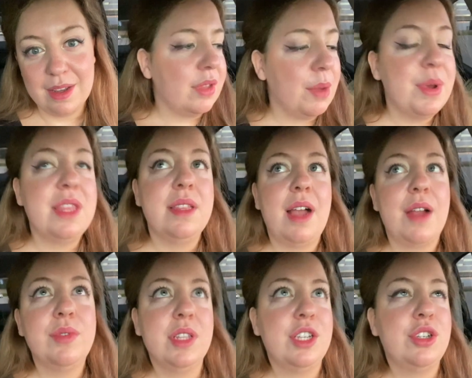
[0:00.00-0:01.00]
But I
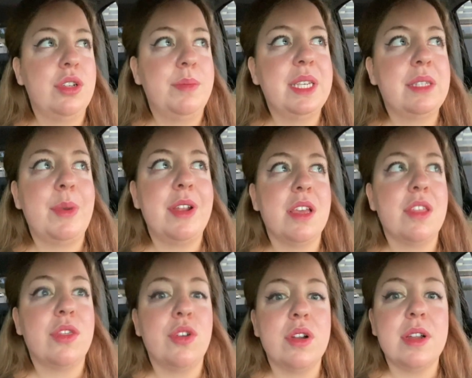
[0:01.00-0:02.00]
really should be spending
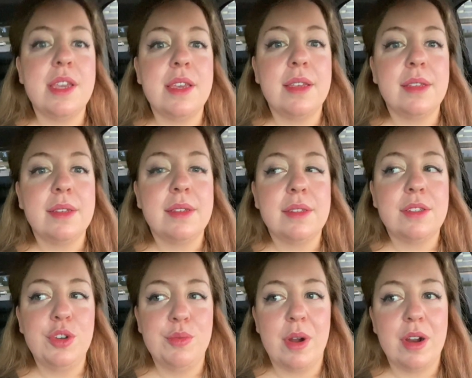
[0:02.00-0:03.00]
30
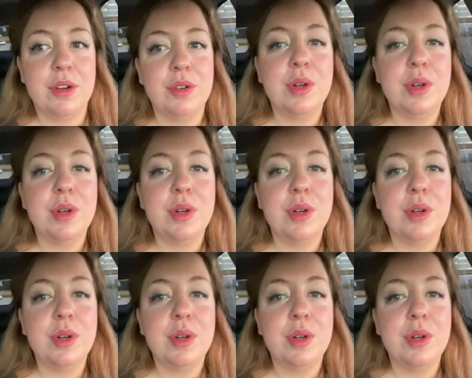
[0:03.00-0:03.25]
tomorrow